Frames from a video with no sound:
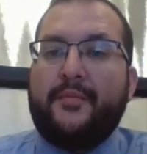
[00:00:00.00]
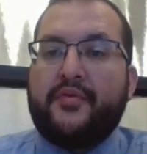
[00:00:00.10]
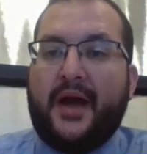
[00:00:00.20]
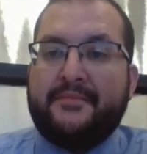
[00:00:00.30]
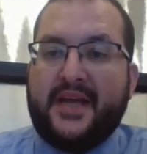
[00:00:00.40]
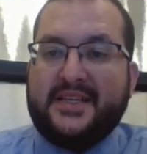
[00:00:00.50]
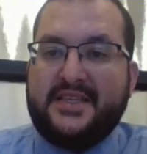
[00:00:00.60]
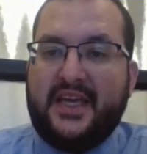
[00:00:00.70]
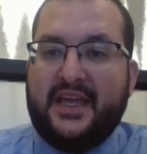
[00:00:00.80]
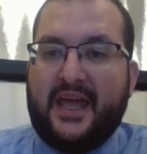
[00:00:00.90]
When Prop
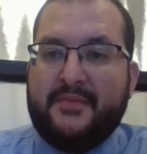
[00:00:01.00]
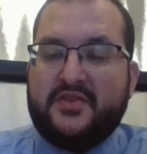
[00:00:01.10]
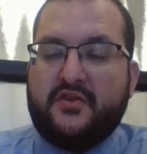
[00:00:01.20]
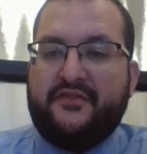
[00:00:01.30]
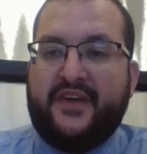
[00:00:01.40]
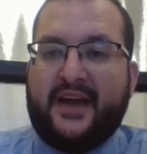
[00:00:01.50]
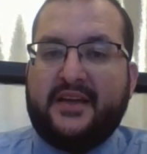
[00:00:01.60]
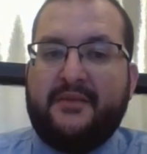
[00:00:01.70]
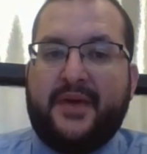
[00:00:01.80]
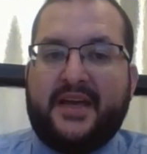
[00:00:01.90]
19 came into
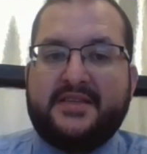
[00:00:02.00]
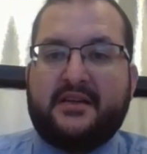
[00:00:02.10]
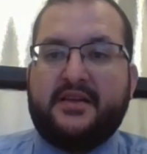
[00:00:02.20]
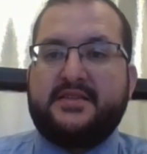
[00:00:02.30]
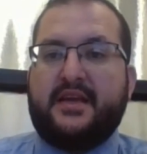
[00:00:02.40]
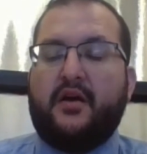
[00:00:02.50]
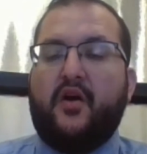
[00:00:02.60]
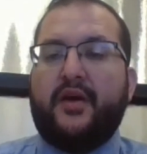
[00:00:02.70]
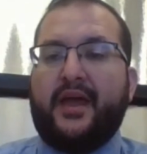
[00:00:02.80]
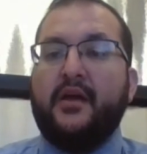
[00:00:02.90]
effect, it basically said,
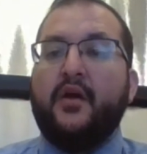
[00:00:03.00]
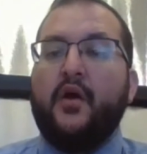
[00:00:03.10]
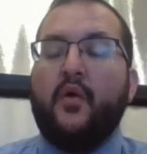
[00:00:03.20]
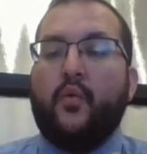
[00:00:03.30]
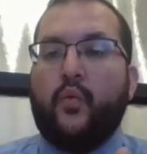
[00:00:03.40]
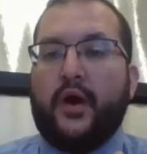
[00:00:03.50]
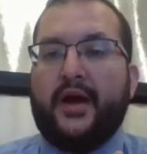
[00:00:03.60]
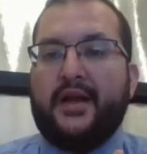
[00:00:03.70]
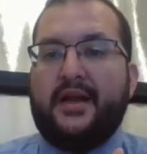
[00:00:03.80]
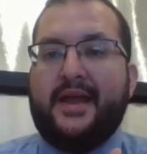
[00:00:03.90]
okay, we're
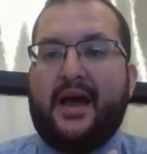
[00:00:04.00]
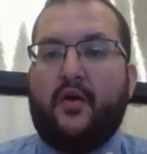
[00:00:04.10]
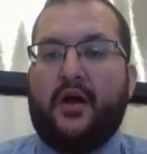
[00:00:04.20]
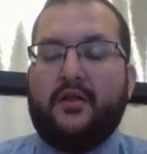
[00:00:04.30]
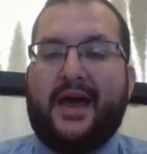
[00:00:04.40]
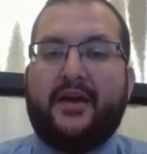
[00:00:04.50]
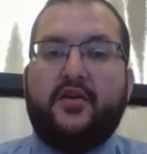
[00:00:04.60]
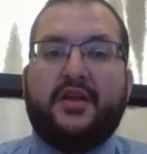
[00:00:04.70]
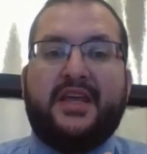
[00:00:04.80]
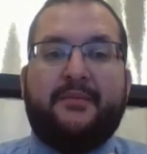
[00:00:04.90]
going to now allow
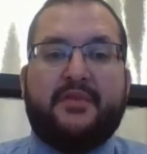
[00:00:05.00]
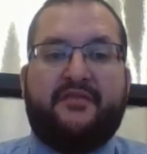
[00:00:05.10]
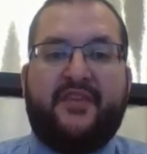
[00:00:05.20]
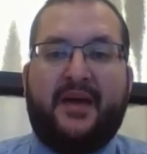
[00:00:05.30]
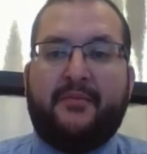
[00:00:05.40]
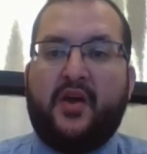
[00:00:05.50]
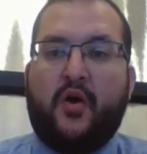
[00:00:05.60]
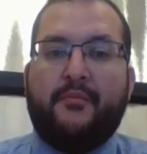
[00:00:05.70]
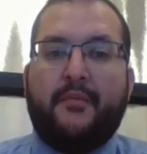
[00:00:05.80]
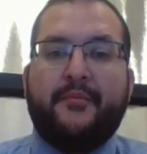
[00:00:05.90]
you to keep the family
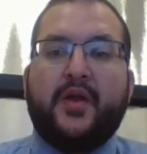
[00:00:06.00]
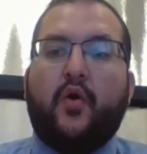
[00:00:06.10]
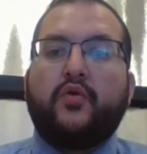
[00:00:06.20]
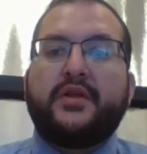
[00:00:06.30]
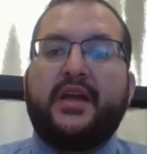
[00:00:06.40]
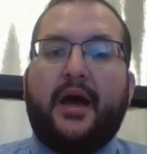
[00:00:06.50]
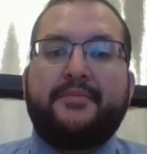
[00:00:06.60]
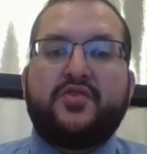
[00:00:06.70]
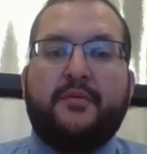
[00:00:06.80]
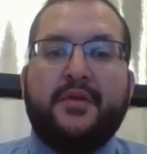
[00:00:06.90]
home, but only
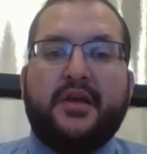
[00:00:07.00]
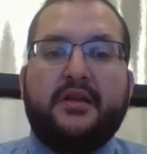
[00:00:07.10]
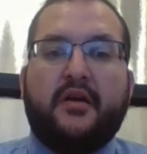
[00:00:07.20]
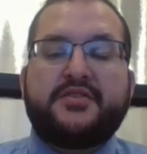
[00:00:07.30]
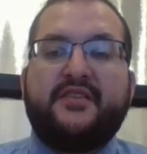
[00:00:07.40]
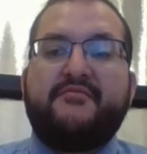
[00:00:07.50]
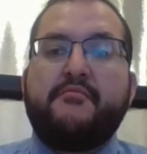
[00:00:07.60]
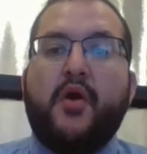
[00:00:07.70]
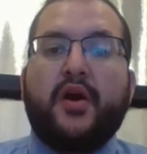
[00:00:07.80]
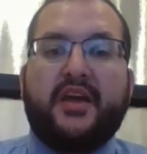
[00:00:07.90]
up to $1 million of
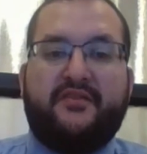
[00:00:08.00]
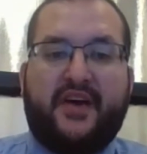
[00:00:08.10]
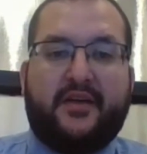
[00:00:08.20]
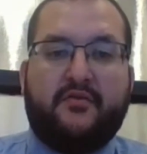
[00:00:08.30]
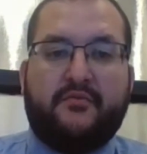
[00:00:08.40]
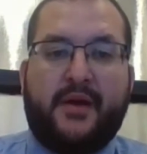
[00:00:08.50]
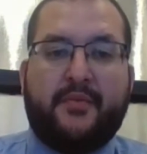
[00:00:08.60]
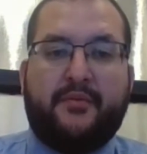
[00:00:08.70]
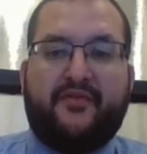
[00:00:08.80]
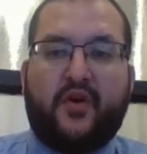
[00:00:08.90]
market value.
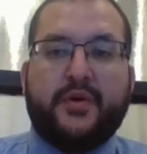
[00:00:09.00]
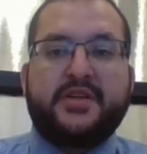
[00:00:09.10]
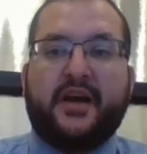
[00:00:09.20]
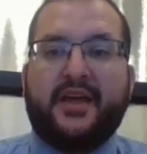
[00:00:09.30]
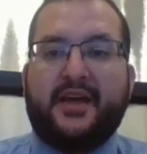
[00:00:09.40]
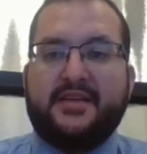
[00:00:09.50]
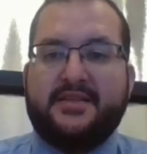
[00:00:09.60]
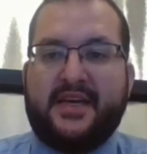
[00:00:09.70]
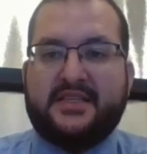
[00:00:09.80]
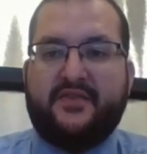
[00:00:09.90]
Remember before we're talking
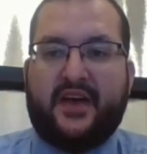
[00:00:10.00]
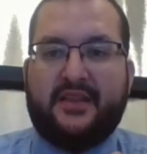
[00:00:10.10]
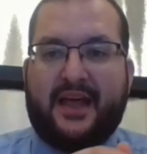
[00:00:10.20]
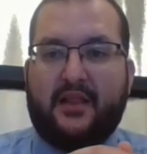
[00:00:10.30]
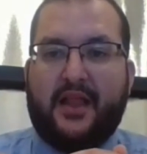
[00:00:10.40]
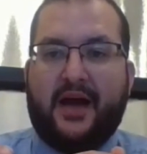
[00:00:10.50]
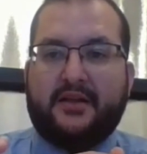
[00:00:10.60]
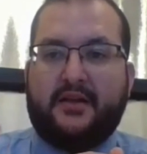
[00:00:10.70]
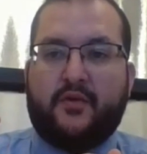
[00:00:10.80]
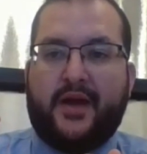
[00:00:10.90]
assessed value, that
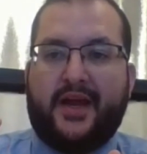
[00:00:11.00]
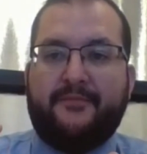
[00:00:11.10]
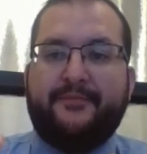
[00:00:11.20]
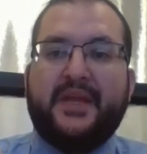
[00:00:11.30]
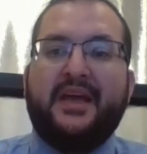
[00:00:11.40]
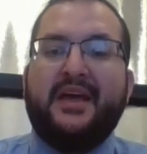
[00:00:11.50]
locked in rate?